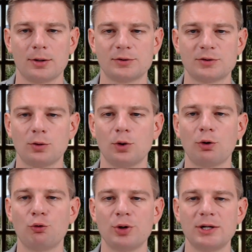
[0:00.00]
so
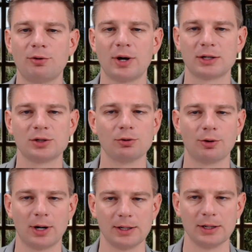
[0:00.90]
a redirect
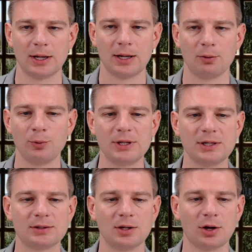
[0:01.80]
URI. We
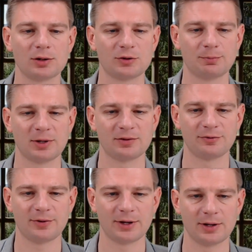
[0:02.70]
did not
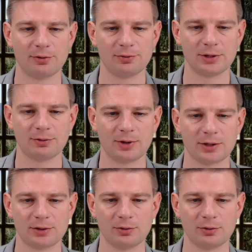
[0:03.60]
specify a redirect